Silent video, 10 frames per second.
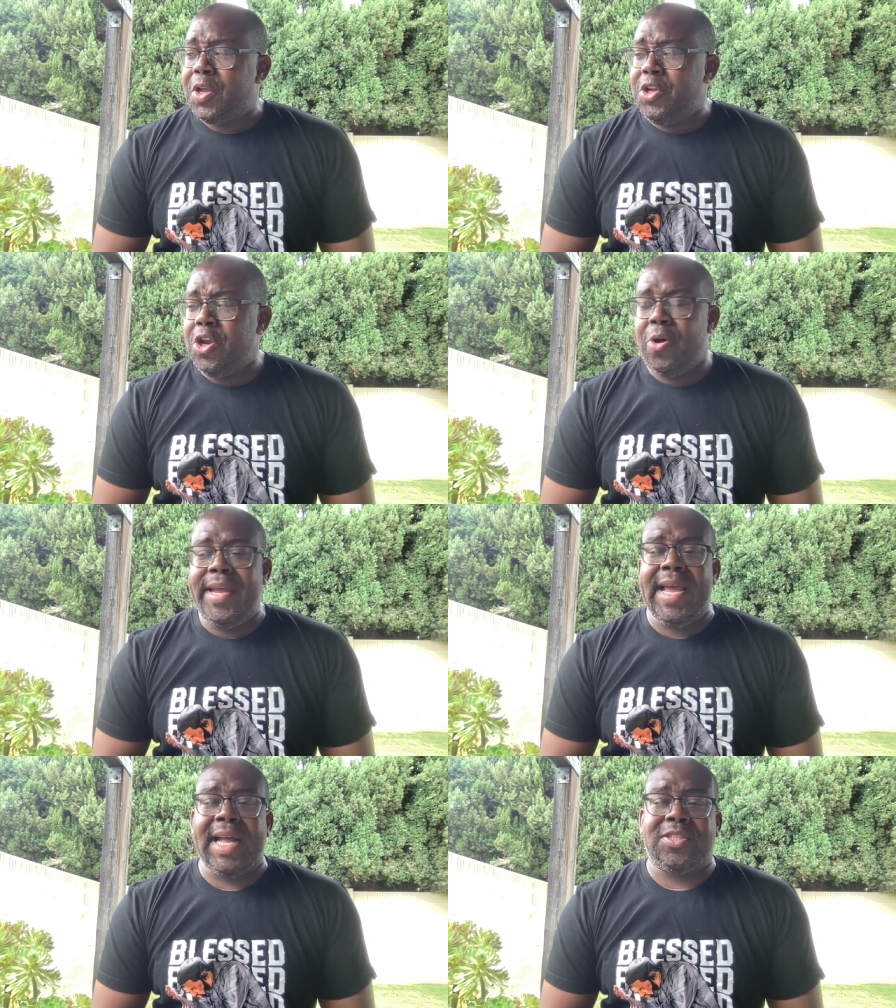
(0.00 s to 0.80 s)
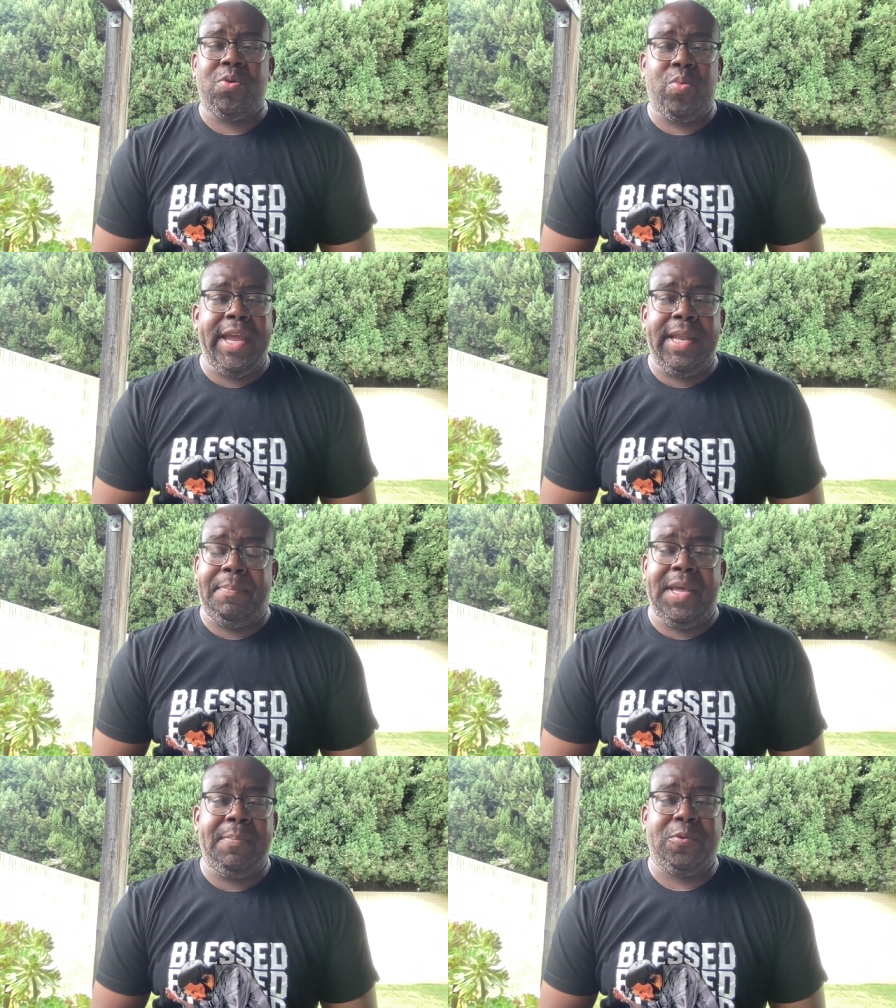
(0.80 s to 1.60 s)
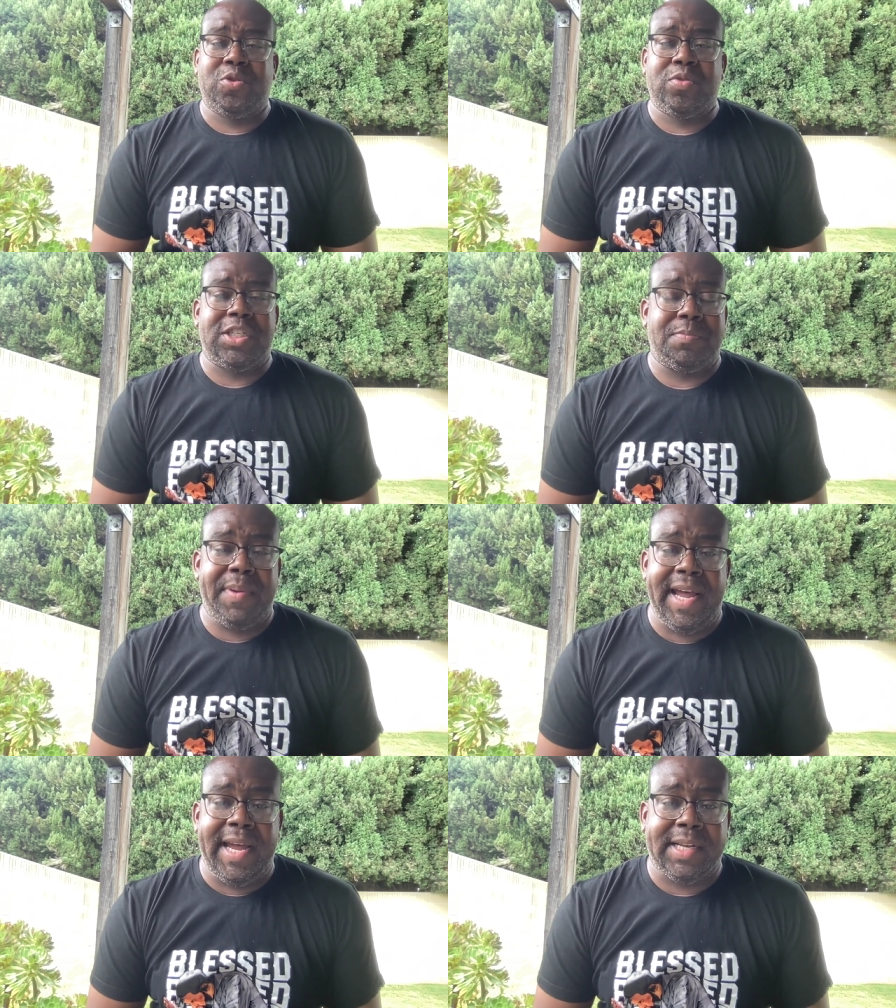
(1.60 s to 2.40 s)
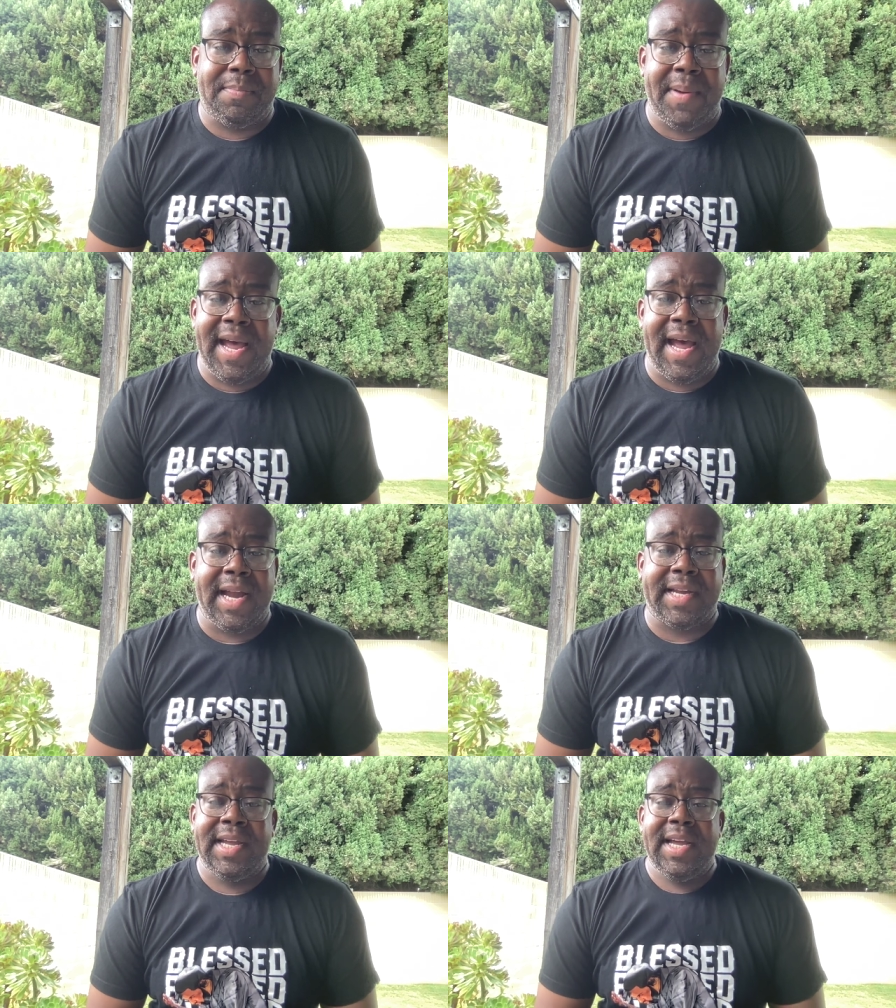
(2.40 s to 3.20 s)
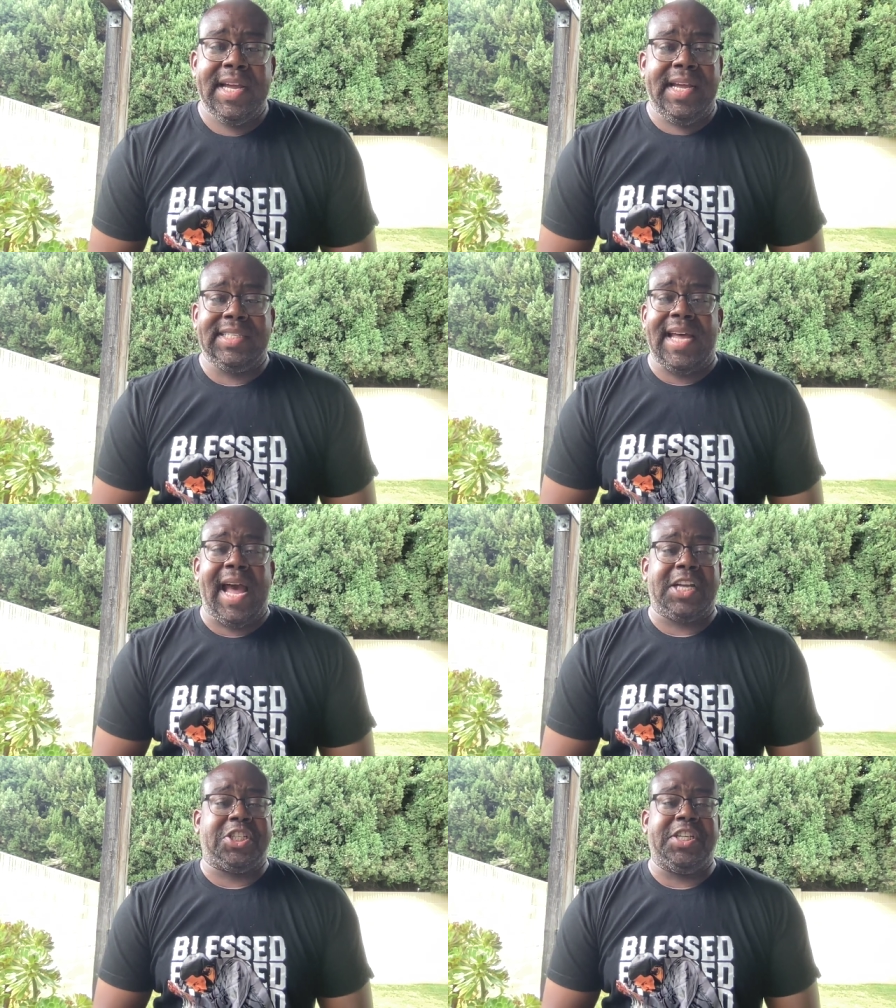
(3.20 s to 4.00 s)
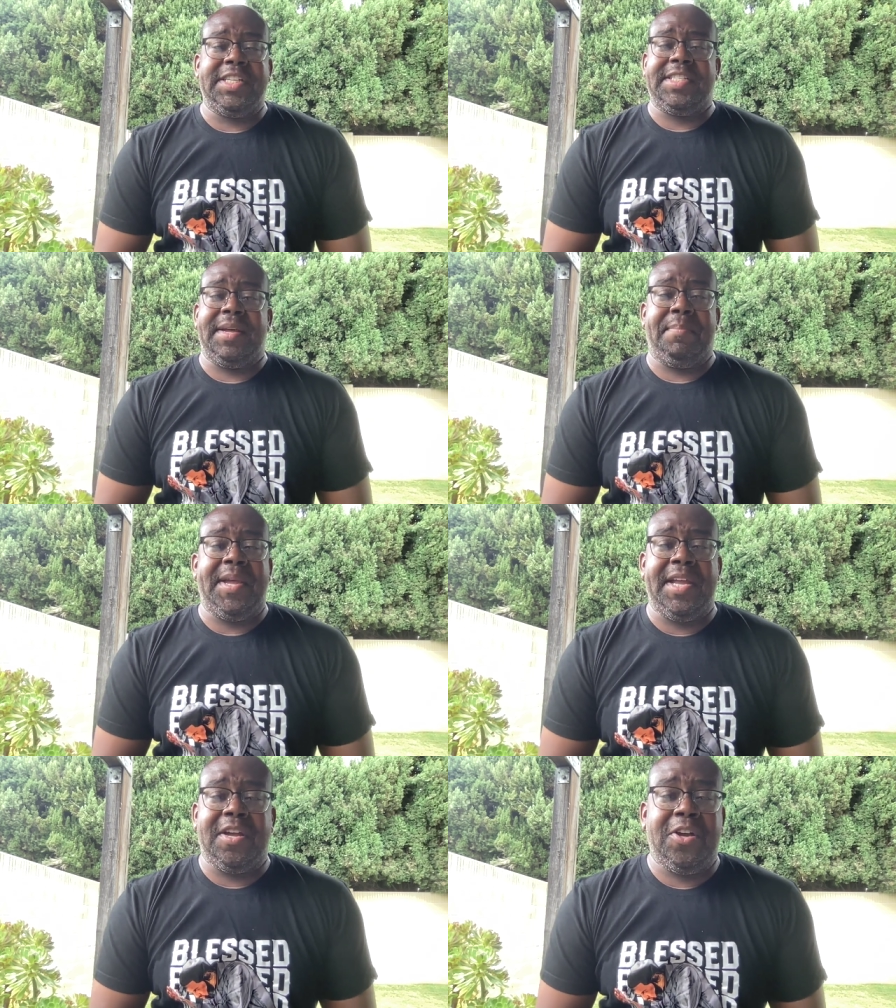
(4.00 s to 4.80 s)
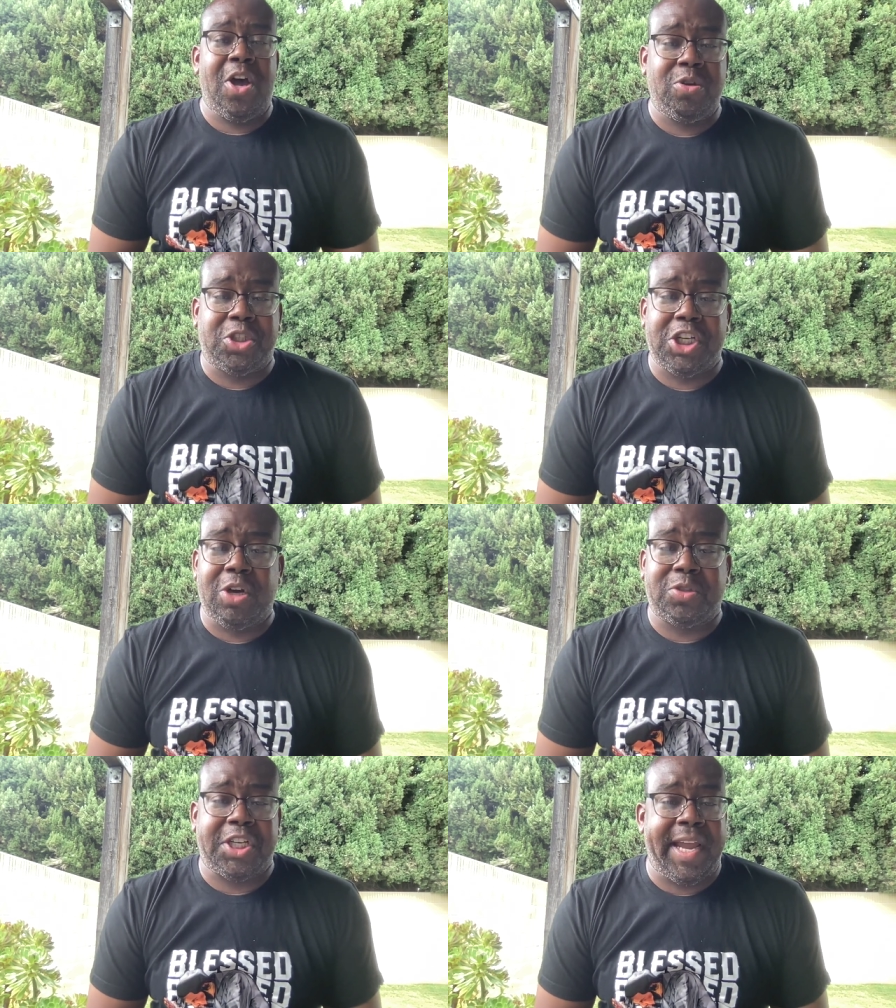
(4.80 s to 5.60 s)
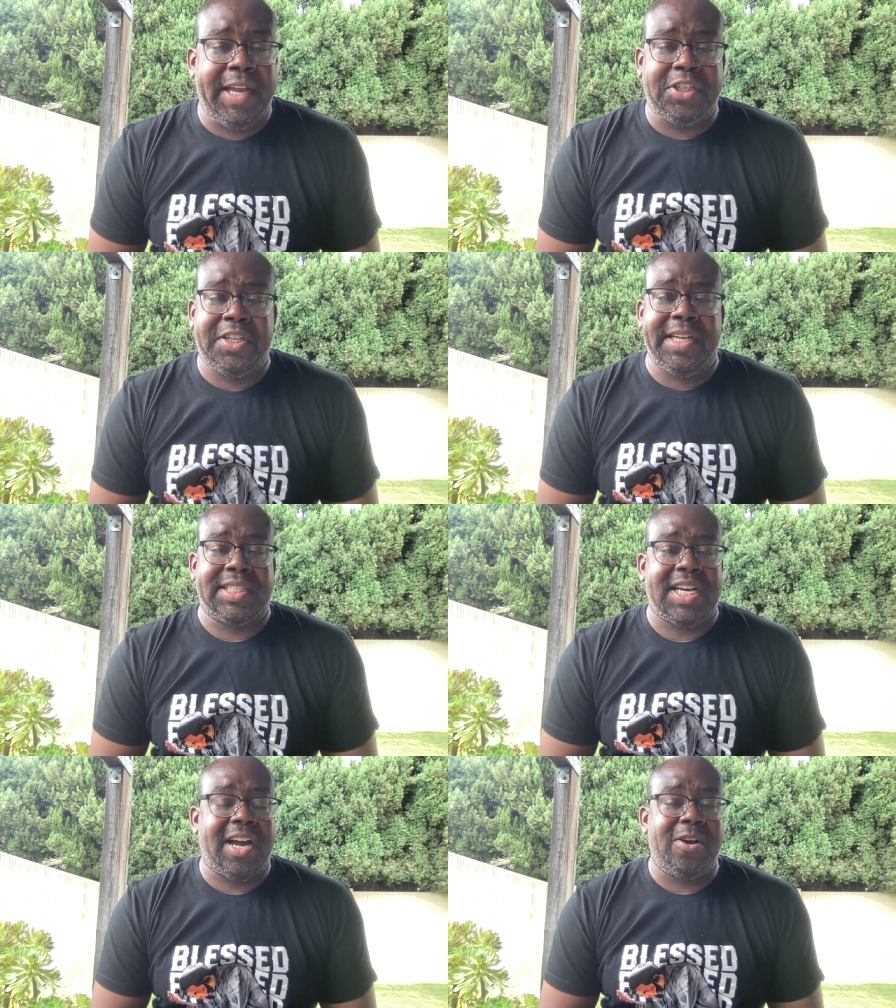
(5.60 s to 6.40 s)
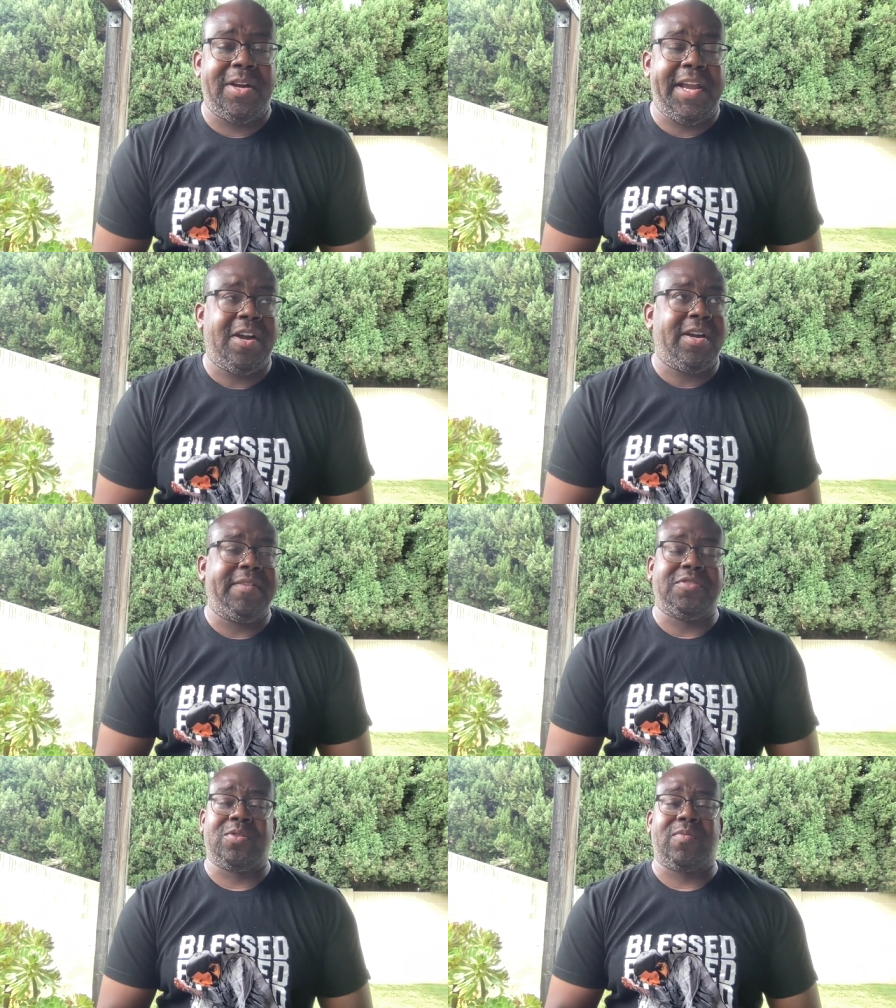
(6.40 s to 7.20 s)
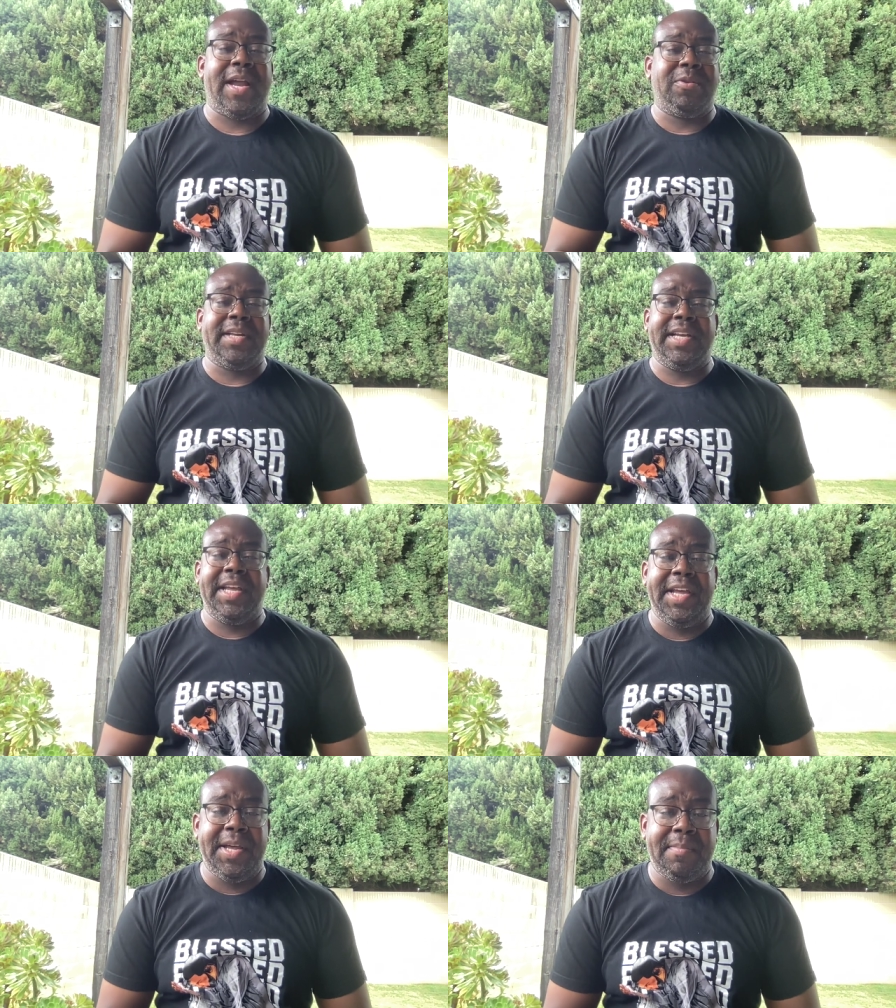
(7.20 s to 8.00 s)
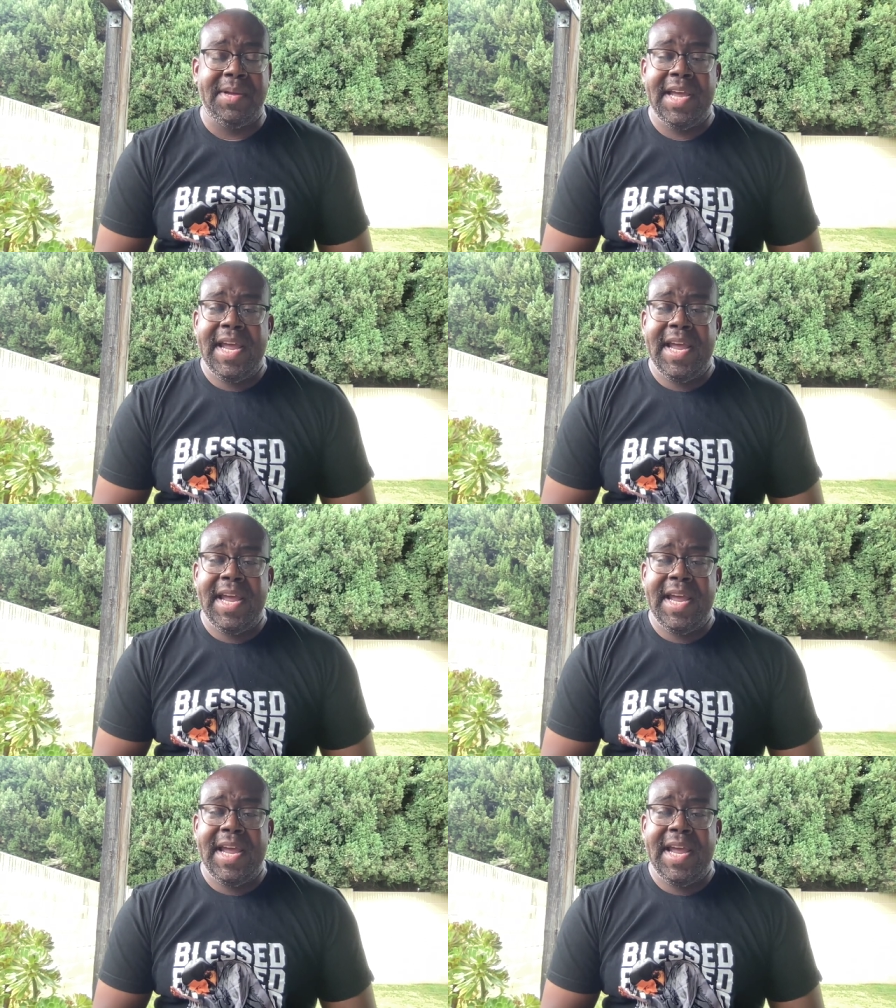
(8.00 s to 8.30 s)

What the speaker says: You know, he had to win people's respect back. His actions and being a no-show changed the entire narrative surrounding him.